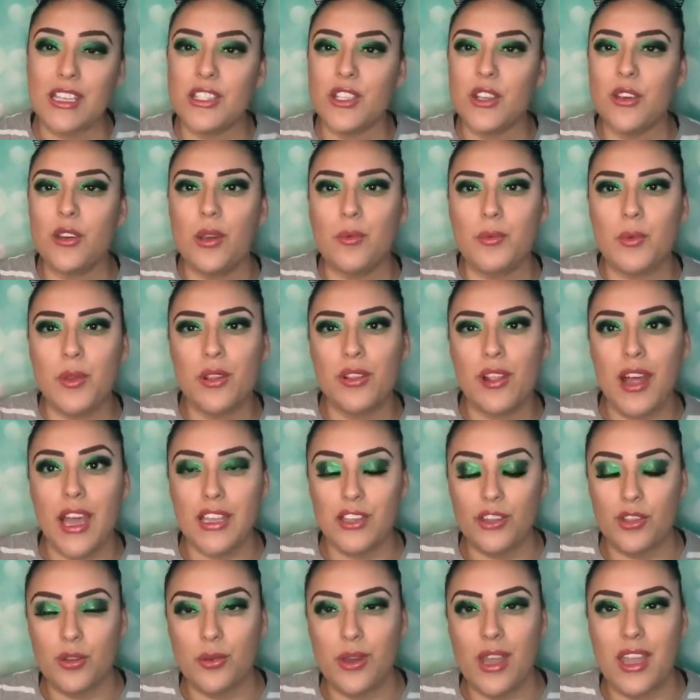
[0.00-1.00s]
So if you
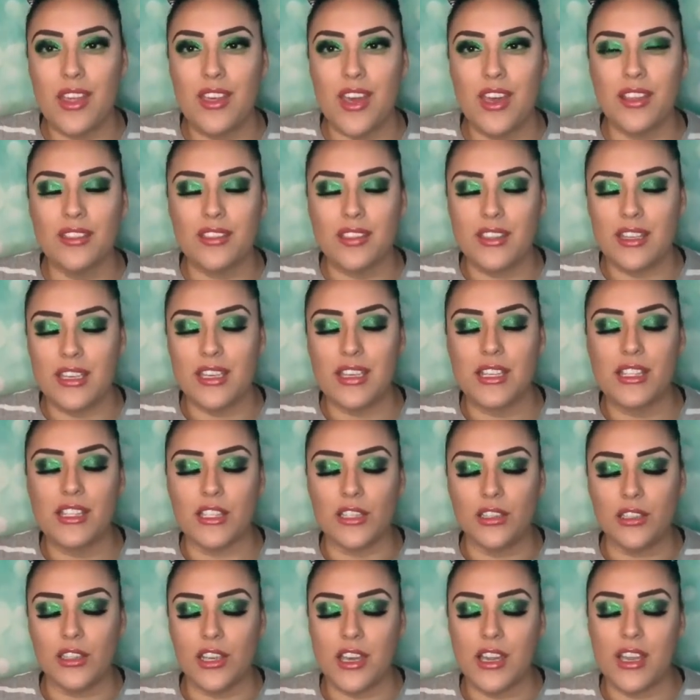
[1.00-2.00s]
like the way that this
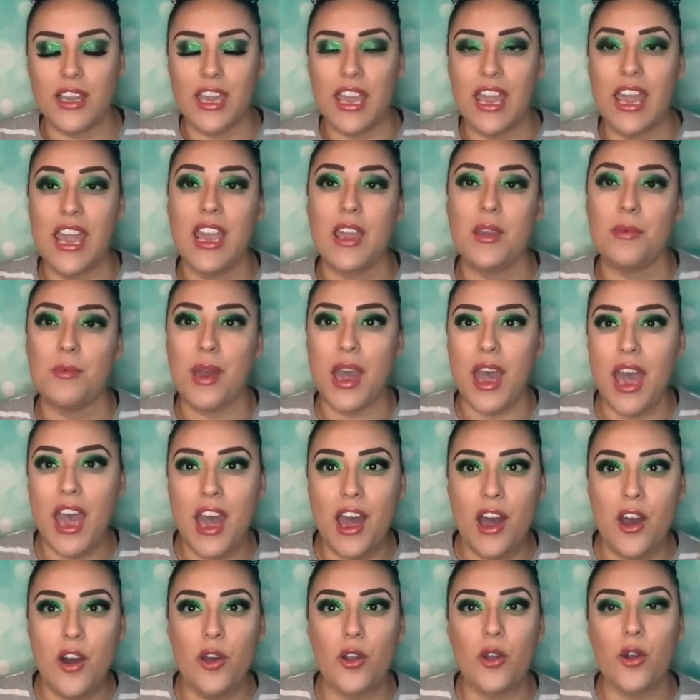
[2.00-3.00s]
look came
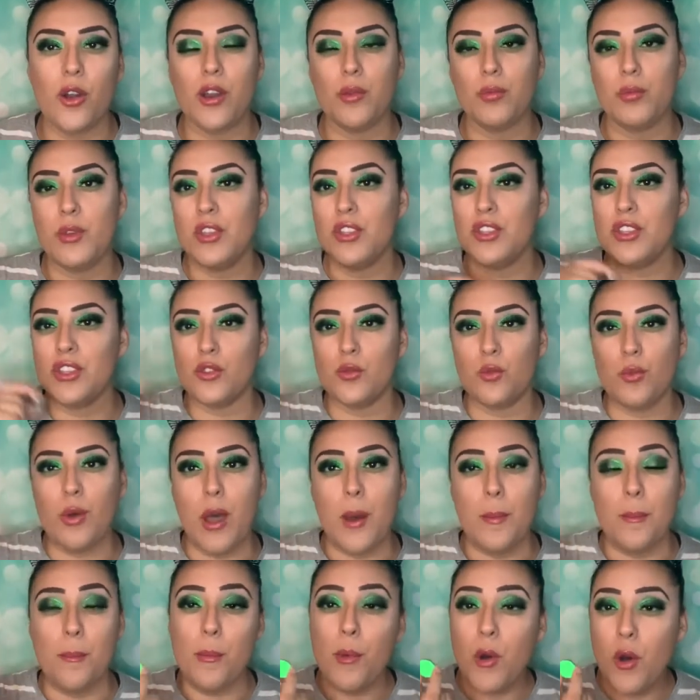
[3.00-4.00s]
out, or if you just
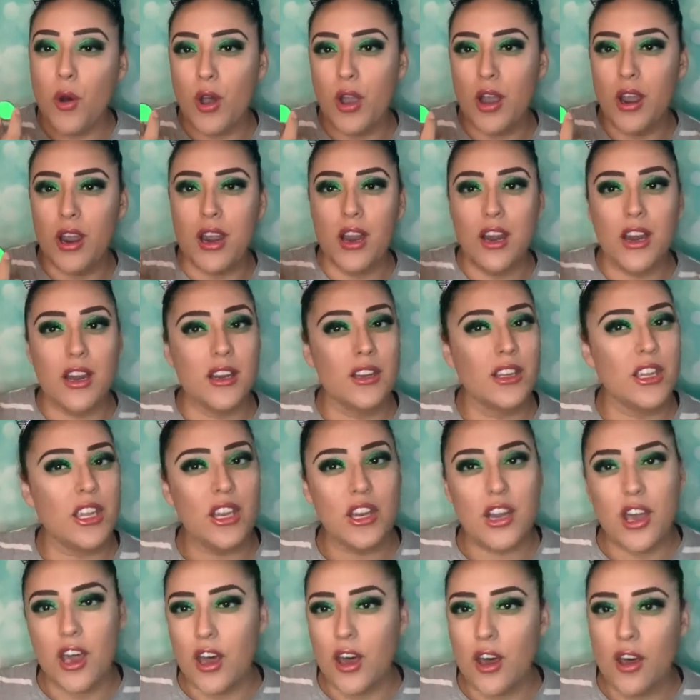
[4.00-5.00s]
want more, you
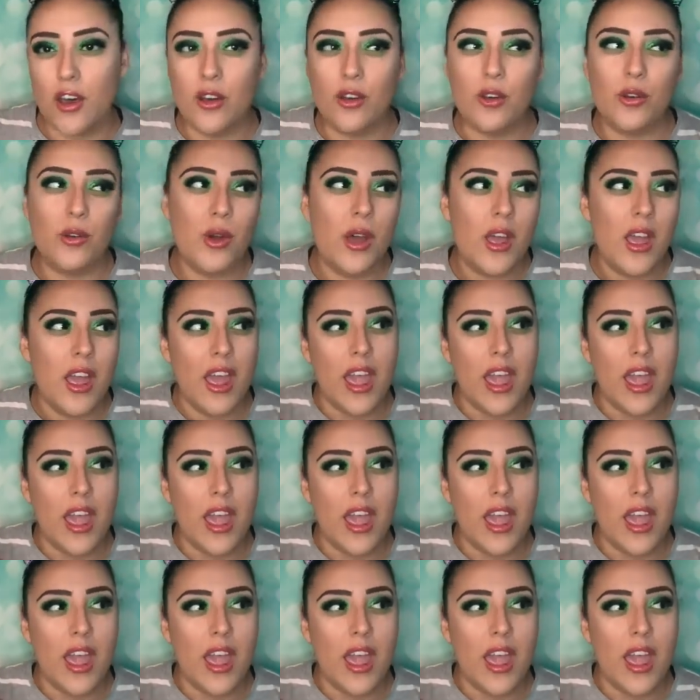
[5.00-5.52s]
know,